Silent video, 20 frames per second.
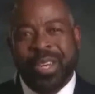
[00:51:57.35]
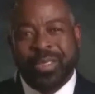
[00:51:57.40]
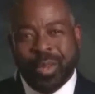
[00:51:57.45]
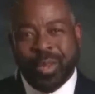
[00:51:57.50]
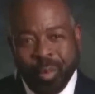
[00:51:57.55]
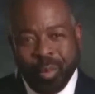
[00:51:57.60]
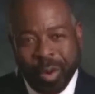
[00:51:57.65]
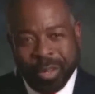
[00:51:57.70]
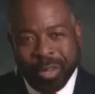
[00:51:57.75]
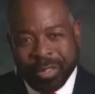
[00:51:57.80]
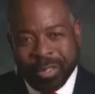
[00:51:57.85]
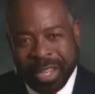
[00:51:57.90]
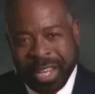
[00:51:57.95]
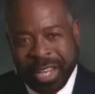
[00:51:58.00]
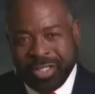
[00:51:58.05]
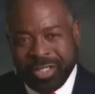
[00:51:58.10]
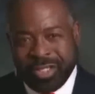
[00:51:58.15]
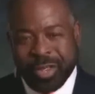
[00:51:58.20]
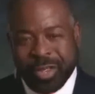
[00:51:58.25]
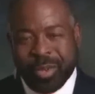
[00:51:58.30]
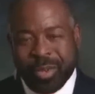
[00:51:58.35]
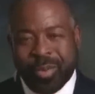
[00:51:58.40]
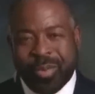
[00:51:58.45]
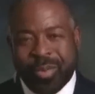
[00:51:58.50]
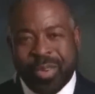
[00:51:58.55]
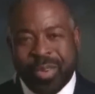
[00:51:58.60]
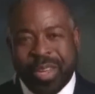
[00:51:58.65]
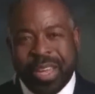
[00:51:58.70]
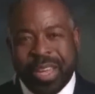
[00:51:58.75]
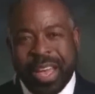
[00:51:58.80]
The world needs you,
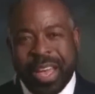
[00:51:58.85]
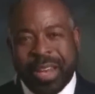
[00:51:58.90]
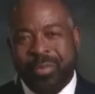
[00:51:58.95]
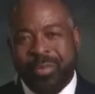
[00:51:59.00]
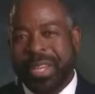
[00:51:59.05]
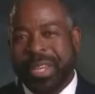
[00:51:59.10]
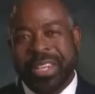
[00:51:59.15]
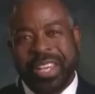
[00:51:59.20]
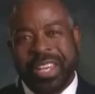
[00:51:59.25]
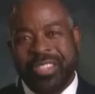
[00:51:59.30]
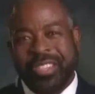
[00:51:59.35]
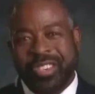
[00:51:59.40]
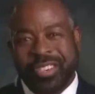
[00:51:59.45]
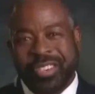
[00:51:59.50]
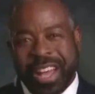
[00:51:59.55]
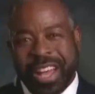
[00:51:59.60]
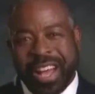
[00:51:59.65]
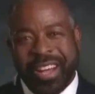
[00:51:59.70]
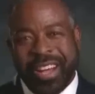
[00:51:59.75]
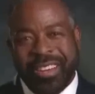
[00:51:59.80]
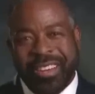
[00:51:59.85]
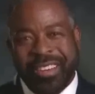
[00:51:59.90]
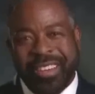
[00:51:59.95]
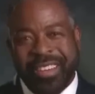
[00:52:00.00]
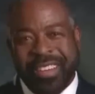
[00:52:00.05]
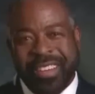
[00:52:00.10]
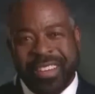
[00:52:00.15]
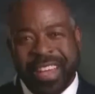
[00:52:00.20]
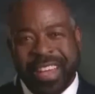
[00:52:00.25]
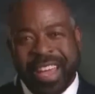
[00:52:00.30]
and we need you now.
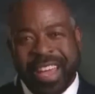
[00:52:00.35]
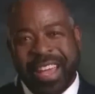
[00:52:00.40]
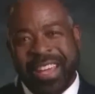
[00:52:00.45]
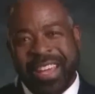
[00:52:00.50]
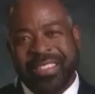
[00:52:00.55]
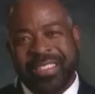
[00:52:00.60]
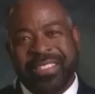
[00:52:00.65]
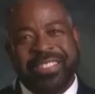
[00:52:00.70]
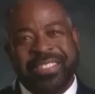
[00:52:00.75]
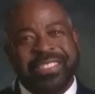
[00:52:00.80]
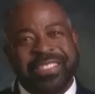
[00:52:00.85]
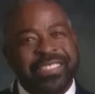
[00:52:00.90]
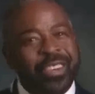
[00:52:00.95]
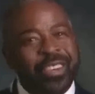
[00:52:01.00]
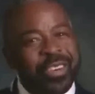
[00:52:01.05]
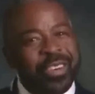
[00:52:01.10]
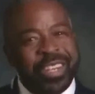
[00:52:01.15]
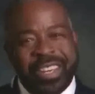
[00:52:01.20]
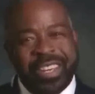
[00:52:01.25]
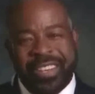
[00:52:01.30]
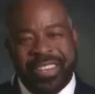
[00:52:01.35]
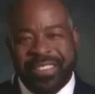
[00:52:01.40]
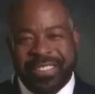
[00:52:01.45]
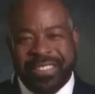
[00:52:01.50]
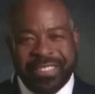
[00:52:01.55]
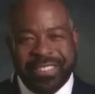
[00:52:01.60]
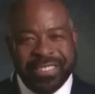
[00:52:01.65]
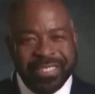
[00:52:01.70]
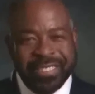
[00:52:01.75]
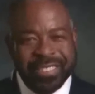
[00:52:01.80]
And so it
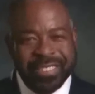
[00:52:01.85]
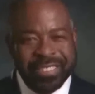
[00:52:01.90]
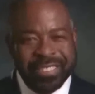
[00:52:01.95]
is.